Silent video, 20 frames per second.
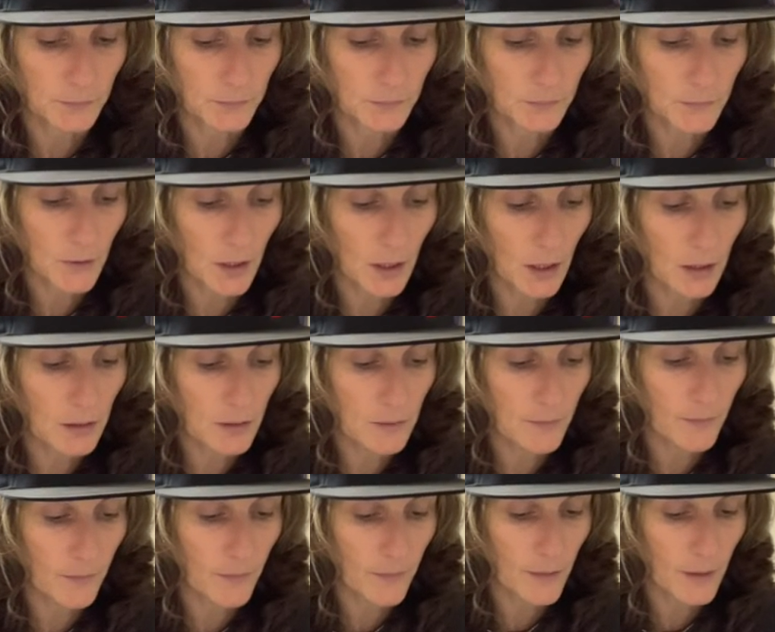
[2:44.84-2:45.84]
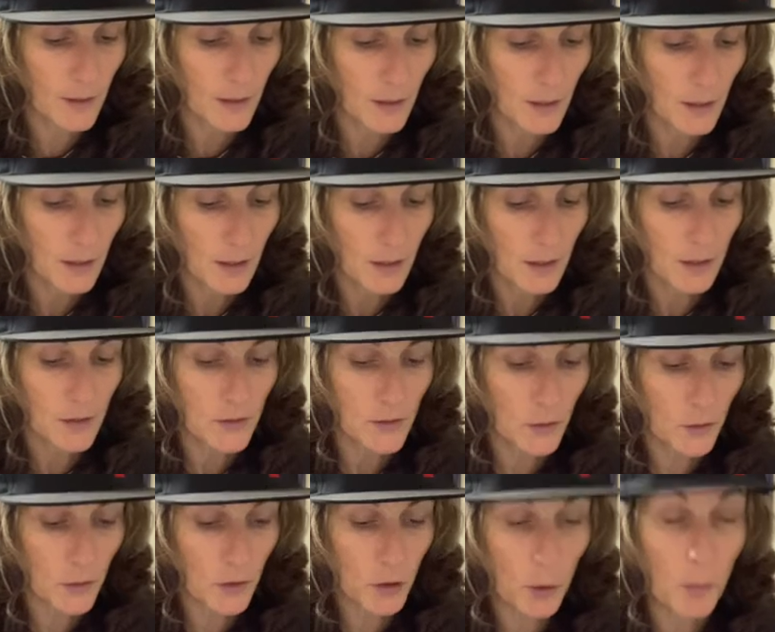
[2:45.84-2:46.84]
Okay, so
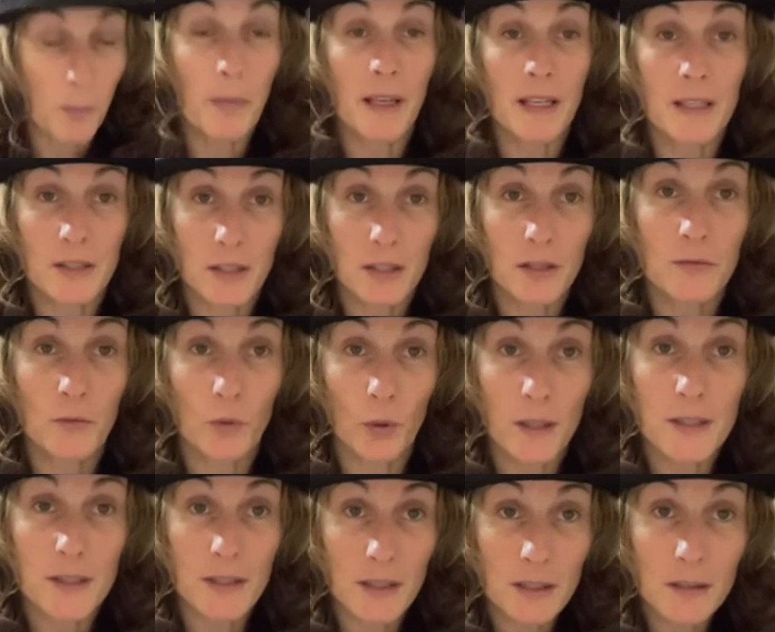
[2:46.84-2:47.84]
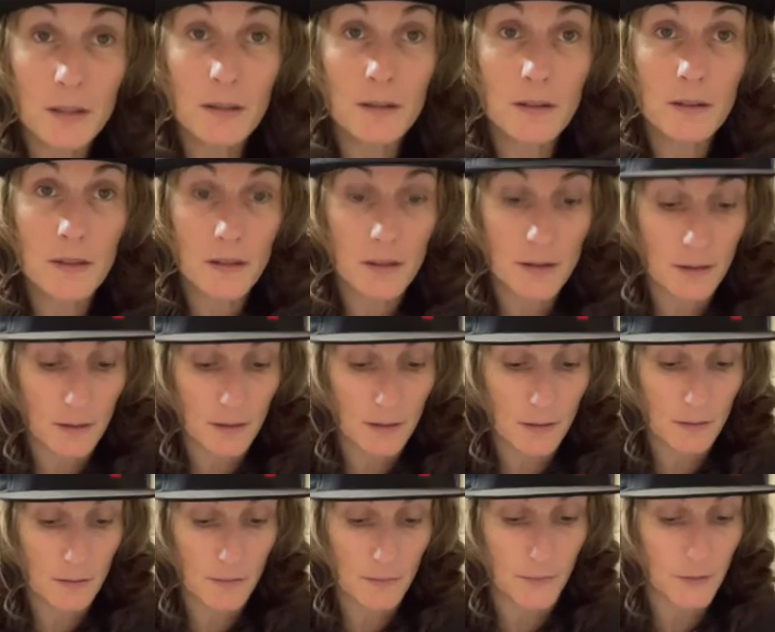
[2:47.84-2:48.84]
there's your basic
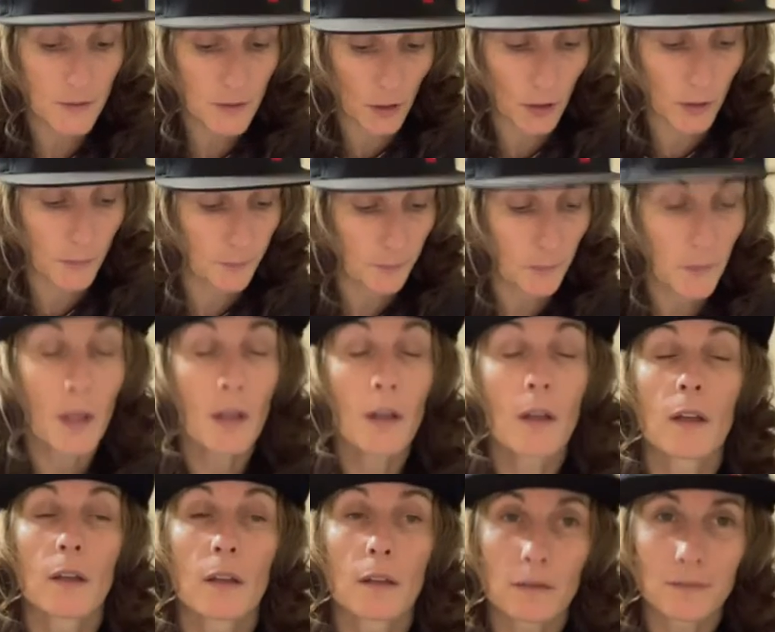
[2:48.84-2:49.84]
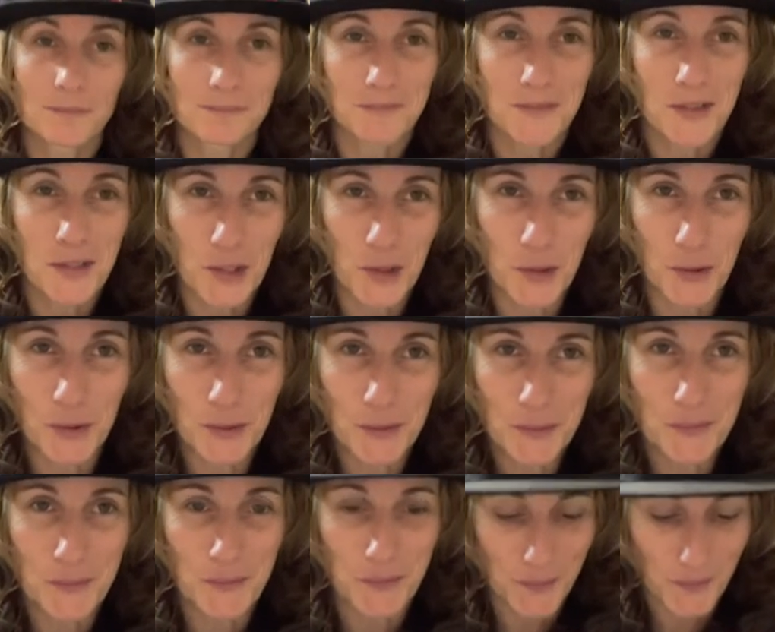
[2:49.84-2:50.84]
voicings. Sorry.
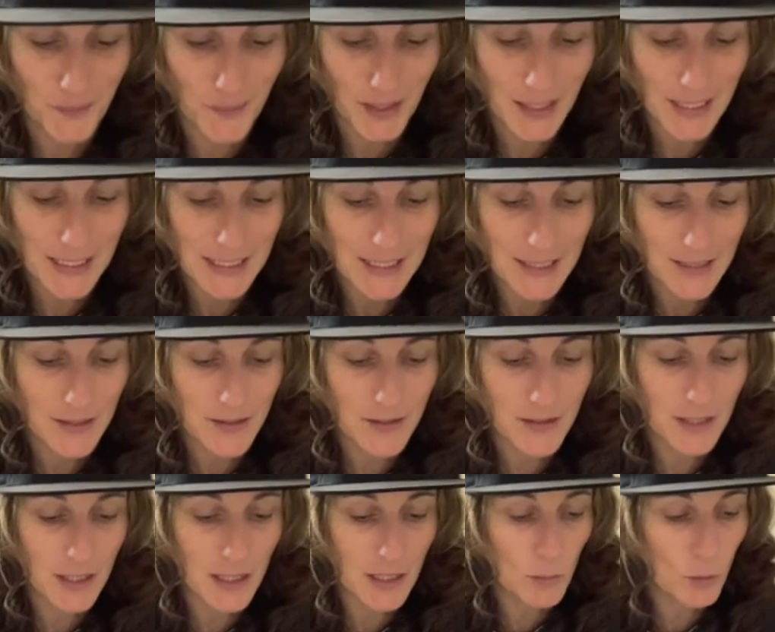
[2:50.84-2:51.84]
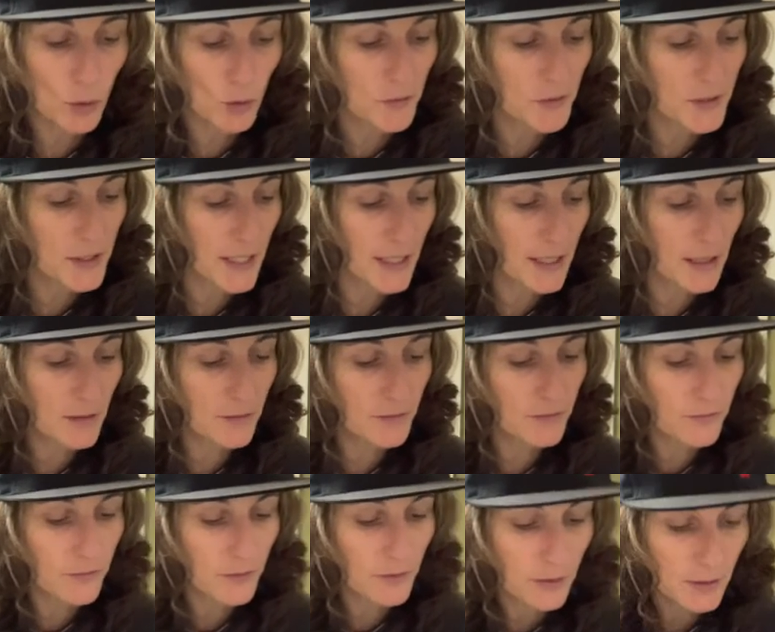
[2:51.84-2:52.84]
2, C moves to
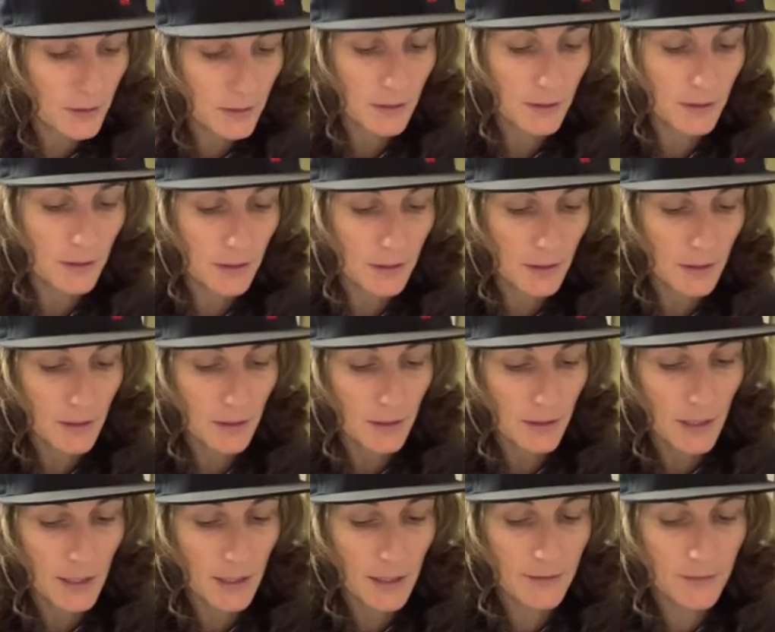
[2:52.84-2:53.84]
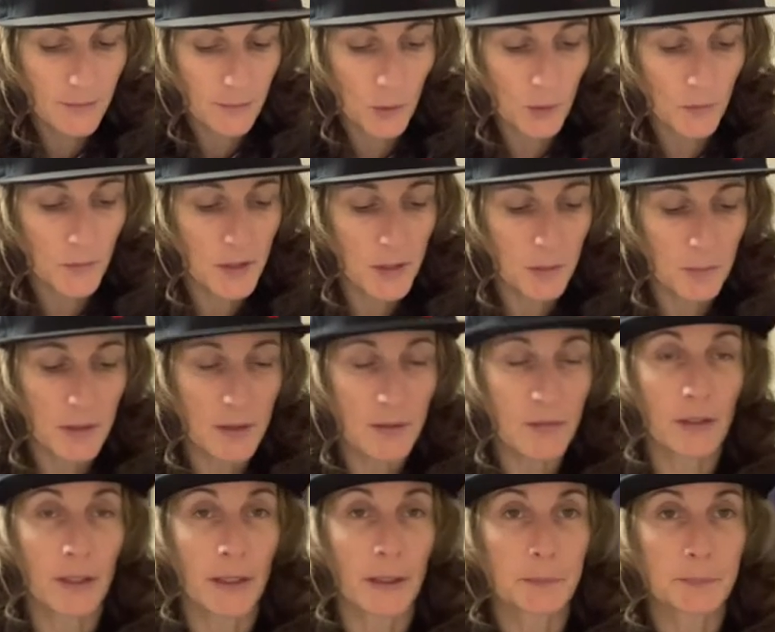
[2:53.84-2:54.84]
F, F moves to B
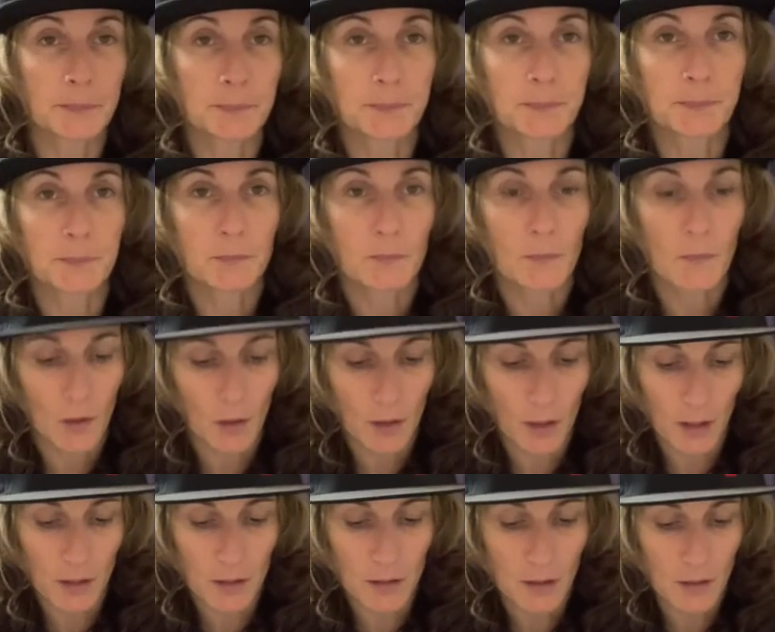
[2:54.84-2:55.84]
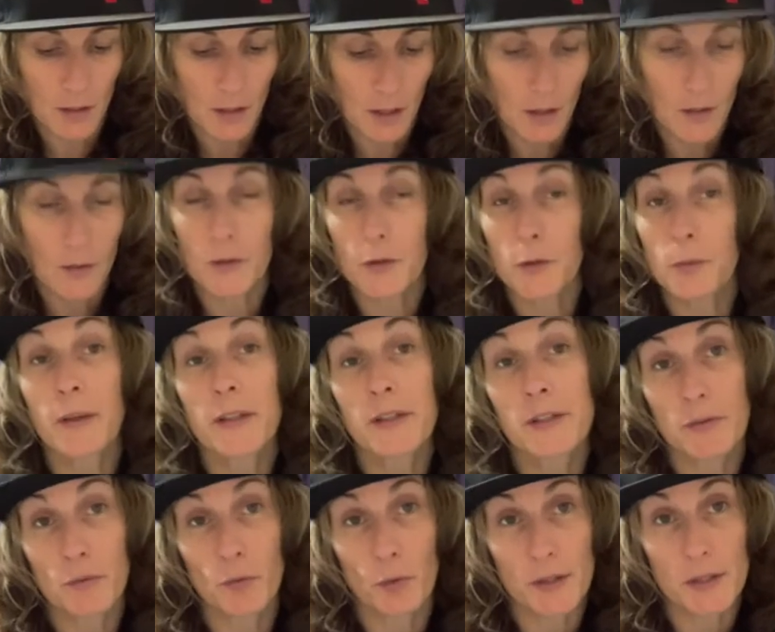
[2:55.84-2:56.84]
flat. Okay, those are
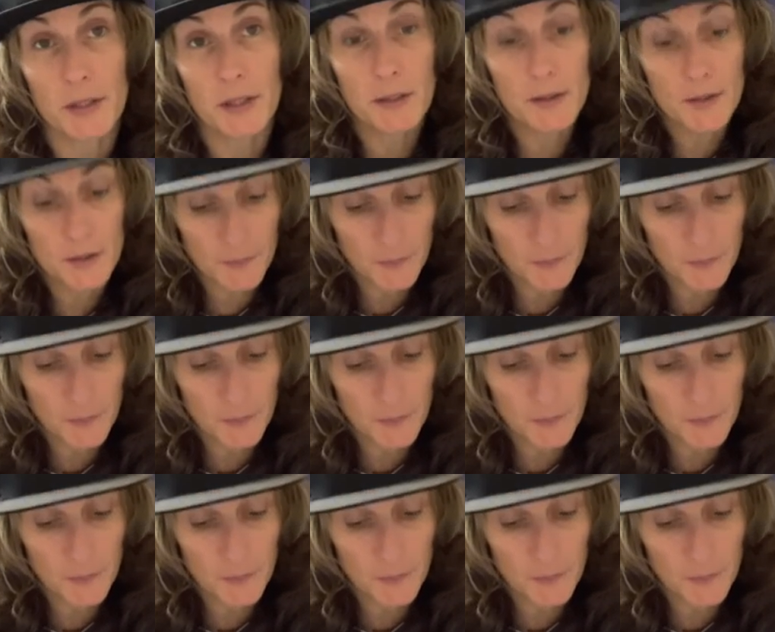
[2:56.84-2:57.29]
basic voicings.